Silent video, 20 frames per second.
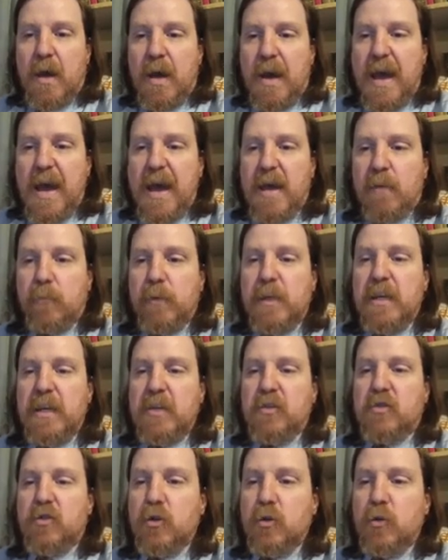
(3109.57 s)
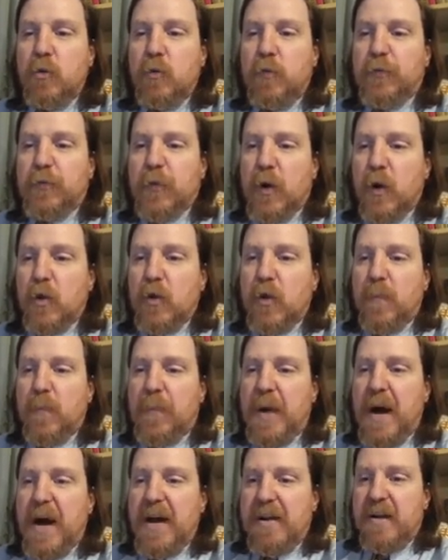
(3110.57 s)
And we do further
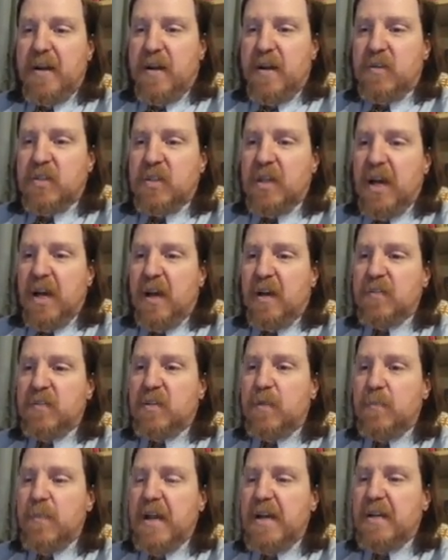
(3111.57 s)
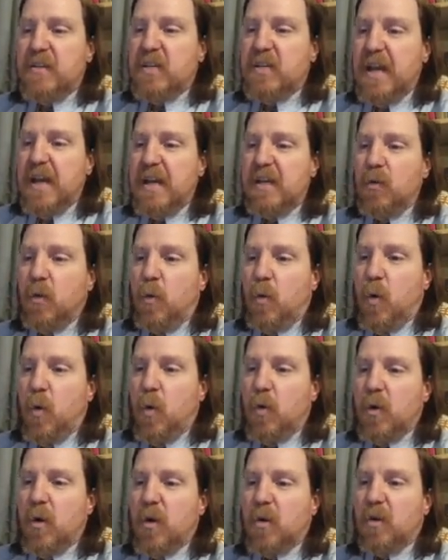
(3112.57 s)
bind ourselves to maintain
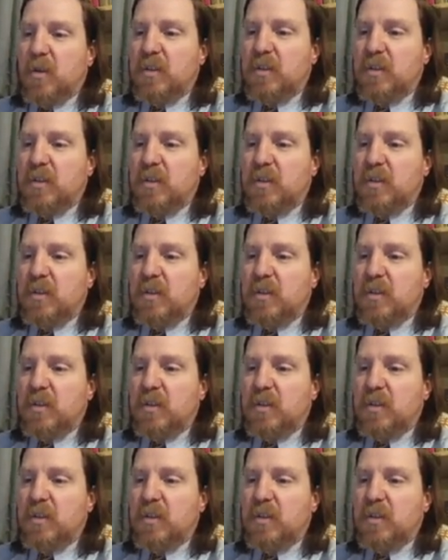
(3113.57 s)
order,